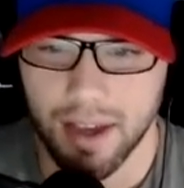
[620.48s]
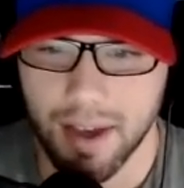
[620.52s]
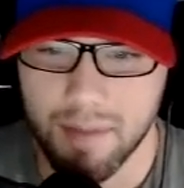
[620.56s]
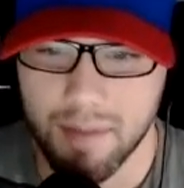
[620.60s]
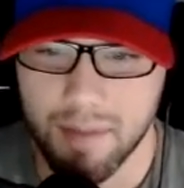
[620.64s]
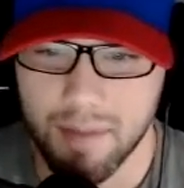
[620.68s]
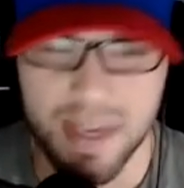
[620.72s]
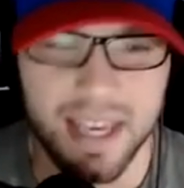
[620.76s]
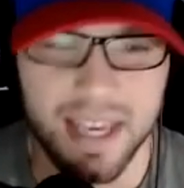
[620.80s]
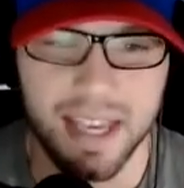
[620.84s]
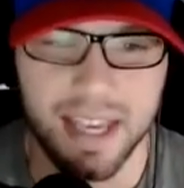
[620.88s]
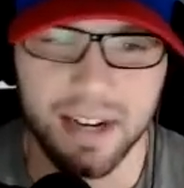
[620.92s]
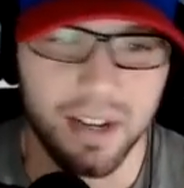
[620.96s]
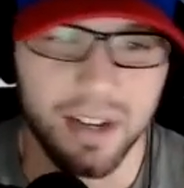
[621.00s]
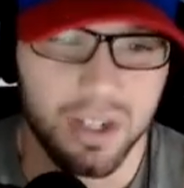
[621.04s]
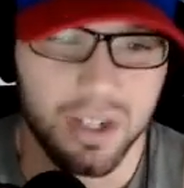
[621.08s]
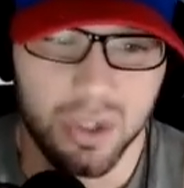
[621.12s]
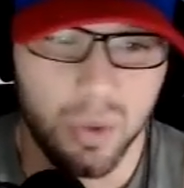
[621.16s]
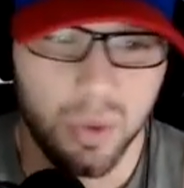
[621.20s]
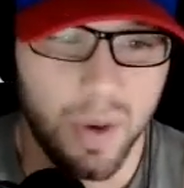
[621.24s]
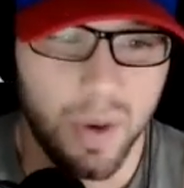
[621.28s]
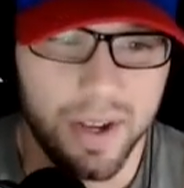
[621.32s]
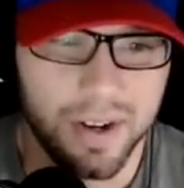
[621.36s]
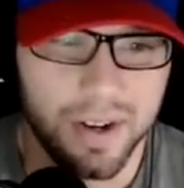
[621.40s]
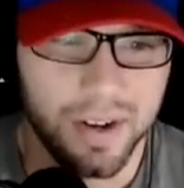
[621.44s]
me getting on
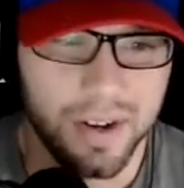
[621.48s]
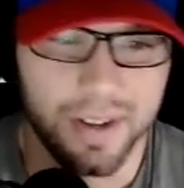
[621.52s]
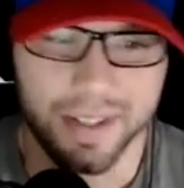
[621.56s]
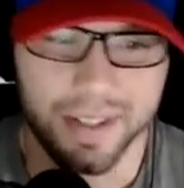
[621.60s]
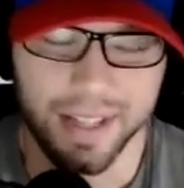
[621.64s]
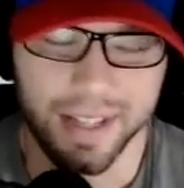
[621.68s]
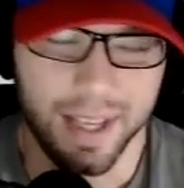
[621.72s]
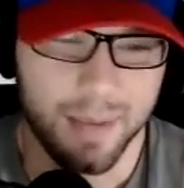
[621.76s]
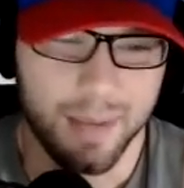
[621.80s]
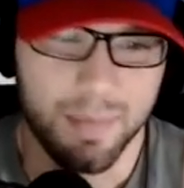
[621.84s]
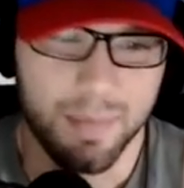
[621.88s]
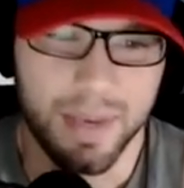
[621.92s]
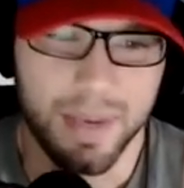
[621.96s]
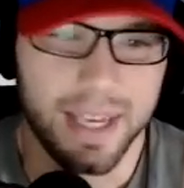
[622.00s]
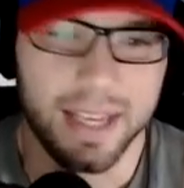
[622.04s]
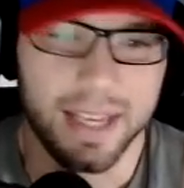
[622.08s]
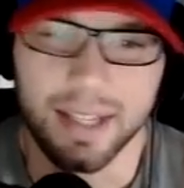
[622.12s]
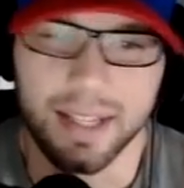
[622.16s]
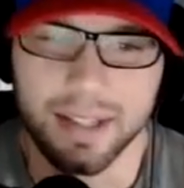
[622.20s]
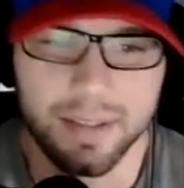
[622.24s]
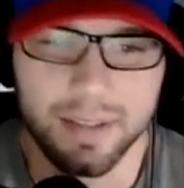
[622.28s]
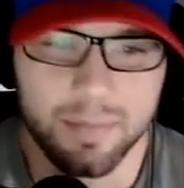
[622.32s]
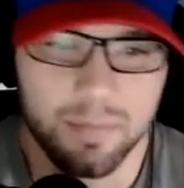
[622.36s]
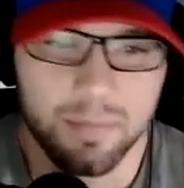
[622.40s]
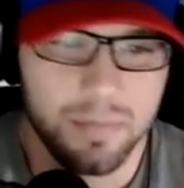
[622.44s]
Twitter and like
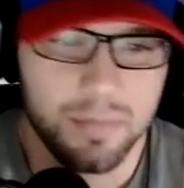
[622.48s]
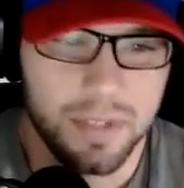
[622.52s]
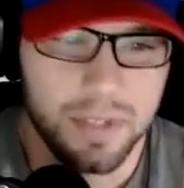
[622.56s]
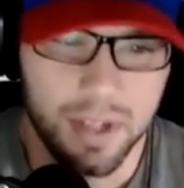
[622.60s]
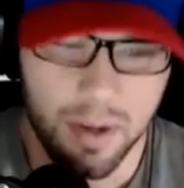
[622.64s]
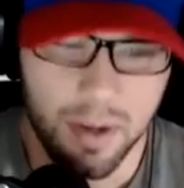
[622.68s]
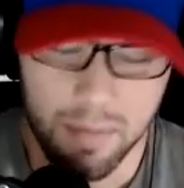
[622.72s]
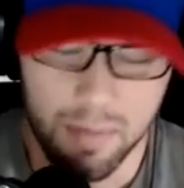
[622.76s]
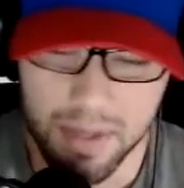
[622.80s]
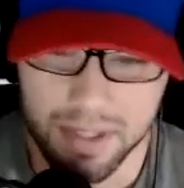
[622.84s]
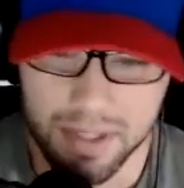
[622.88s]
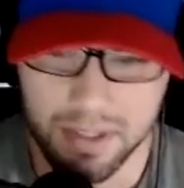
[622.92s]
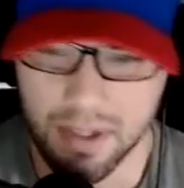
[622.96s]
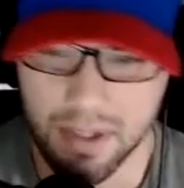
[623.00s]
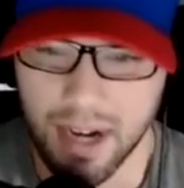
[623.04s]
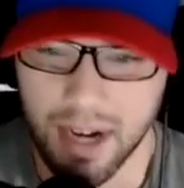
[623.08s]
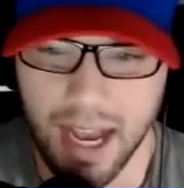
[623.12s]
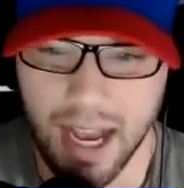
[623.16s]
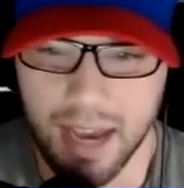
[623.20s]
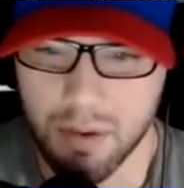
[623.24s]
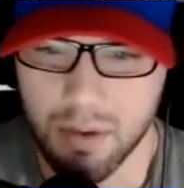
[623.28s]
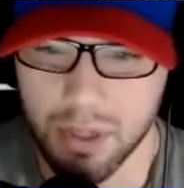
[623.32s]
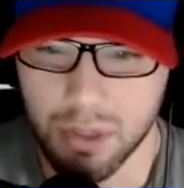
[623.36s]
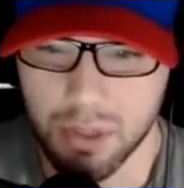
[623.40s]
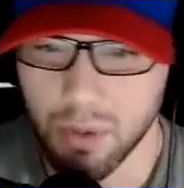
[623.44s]
being, Mr.
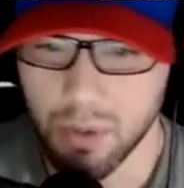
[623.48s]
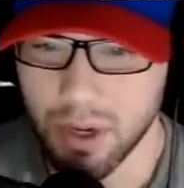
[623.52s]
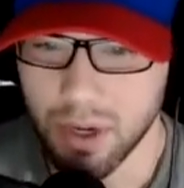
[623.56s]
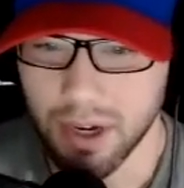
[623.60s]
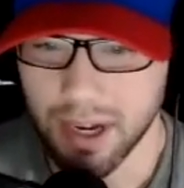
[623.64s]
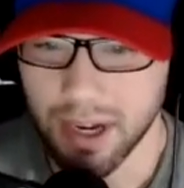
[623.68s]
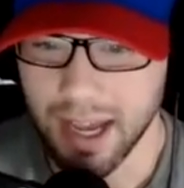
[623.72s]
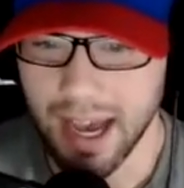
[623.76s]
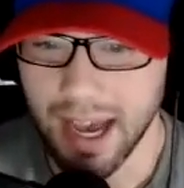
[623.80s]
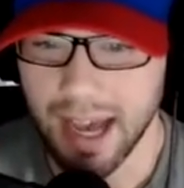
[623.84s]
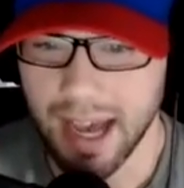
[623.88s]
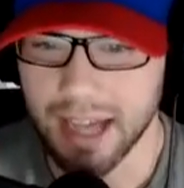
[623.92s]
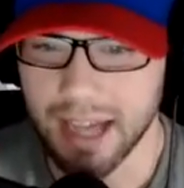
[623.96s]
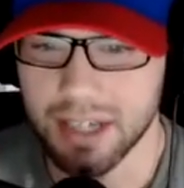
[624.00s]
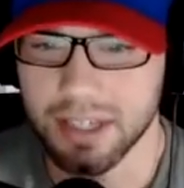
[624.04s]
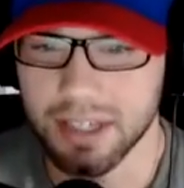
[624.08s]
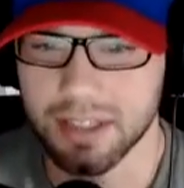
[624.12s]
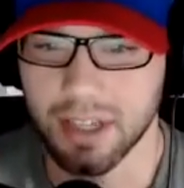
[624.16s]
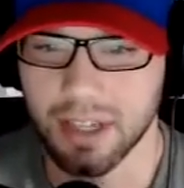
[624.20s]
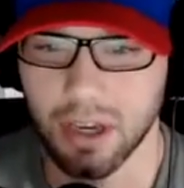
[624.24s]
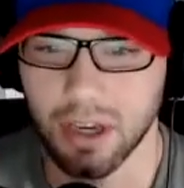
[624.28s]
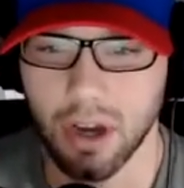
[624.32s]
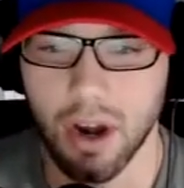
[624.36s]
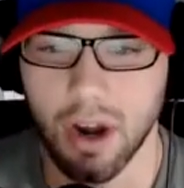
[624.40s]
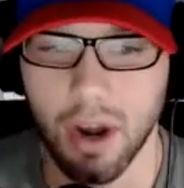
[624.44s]
Iowa Twitter guy.
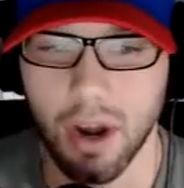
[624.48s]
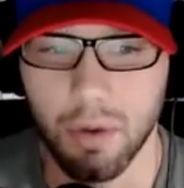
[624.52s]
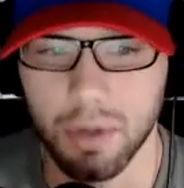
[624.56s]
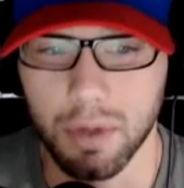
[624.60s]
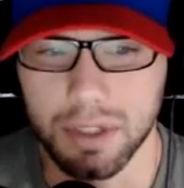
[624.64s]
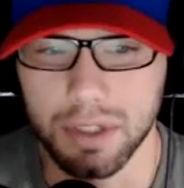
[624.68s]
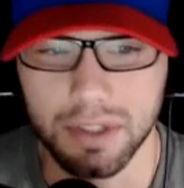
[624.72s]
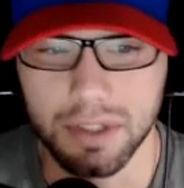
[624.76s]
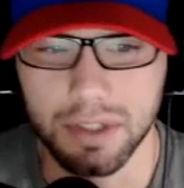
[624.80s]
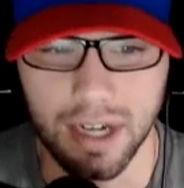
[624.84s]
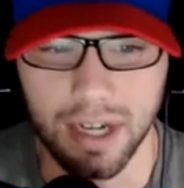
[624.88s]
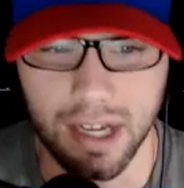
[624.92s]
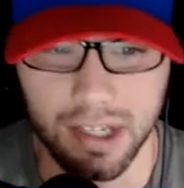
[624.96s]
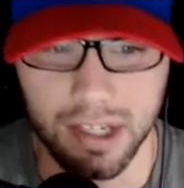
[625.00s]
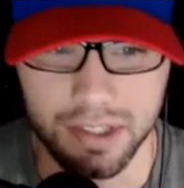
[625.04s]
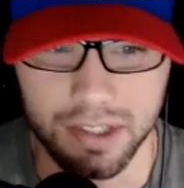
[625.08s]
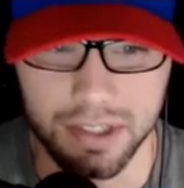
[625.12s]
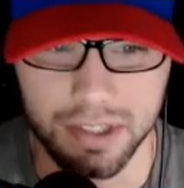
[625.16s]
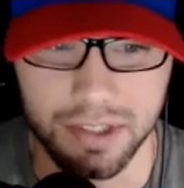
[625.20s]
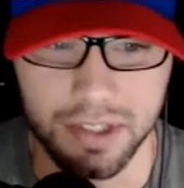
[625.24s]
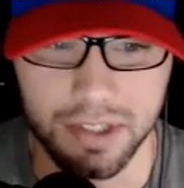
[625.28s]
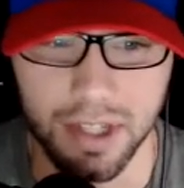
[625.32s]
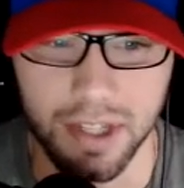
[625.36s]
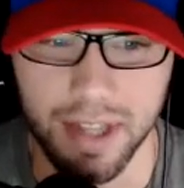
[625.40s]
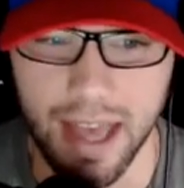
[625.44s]
She's like, all right, what's the
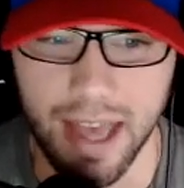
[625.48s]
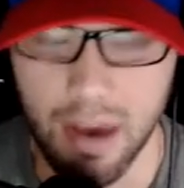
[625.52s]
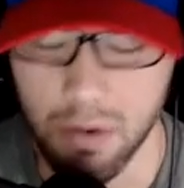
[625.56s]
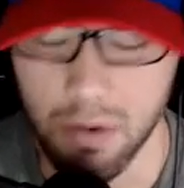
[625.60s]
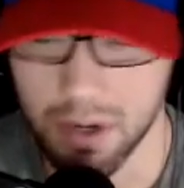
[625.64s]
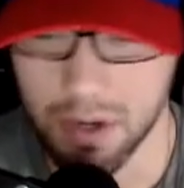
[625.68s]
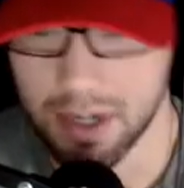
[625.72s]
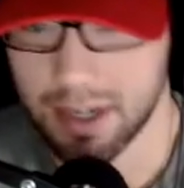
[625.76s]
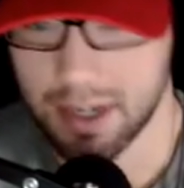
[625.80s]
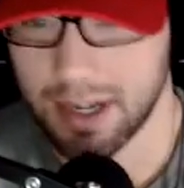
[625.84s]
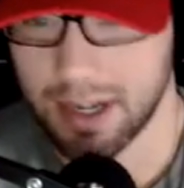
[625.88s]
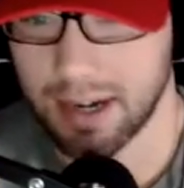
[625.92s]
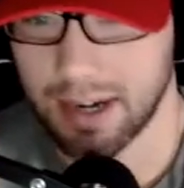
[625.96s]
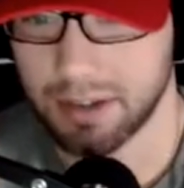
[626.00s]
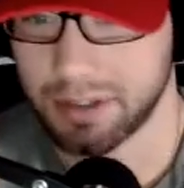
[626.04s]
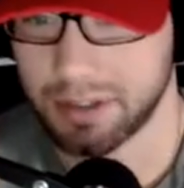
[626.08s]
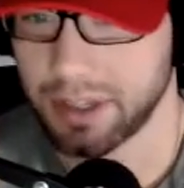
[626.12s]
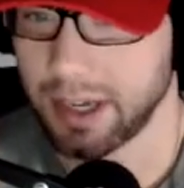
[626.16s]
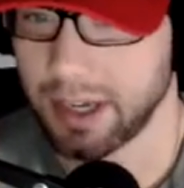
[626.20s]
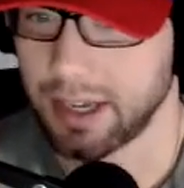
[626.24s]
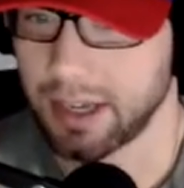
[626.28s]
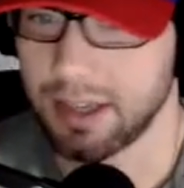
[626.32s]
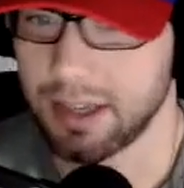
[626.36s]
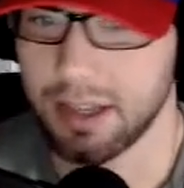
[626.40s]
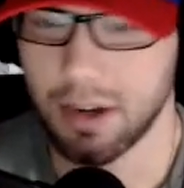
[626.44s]
analysis on that one? And I was
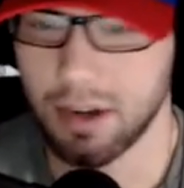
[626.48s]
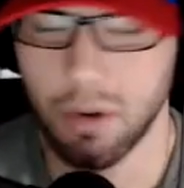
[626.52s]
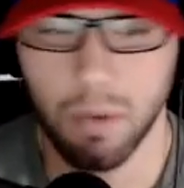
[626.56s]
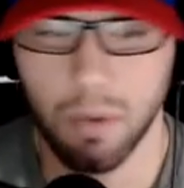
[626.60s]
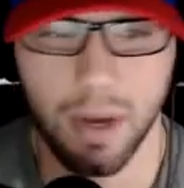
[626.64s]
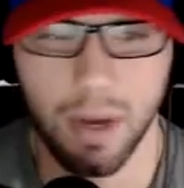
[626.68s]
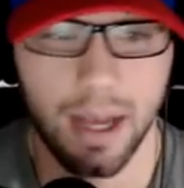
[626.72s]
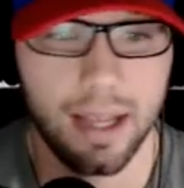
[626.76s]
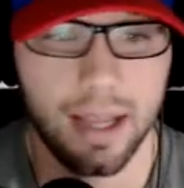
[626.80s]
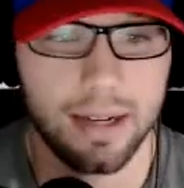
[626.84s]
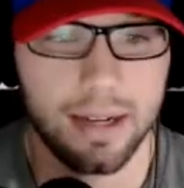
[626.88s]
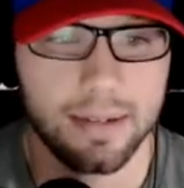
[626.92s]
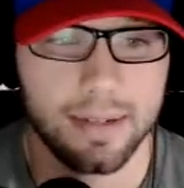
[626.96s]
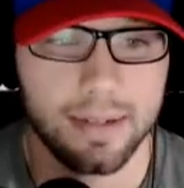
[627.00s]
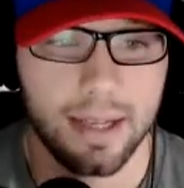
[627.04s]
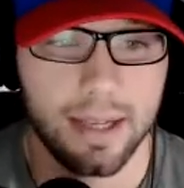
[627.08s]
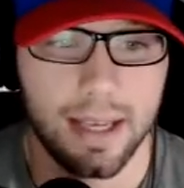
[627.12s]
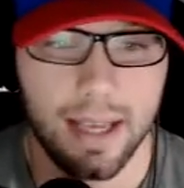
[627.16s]
like, you know what?